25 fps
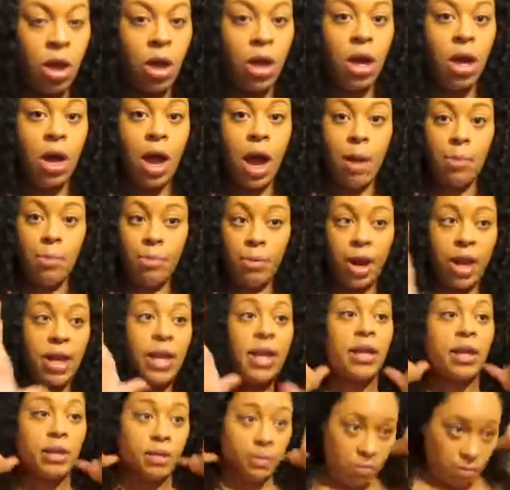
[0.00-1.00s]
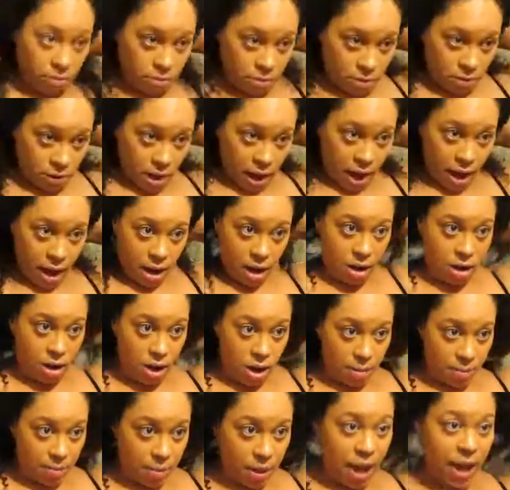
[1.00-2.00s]
I braided the hair
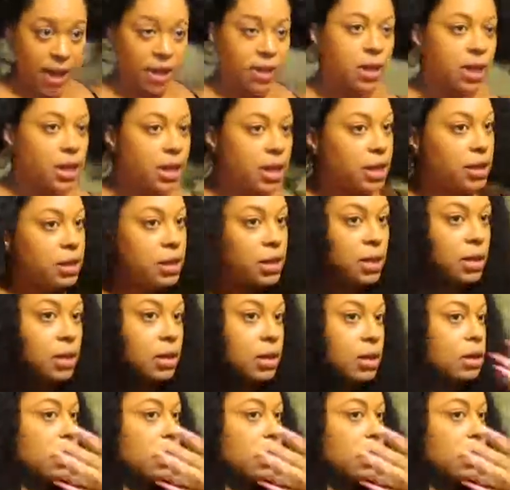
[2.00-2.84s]
up like this,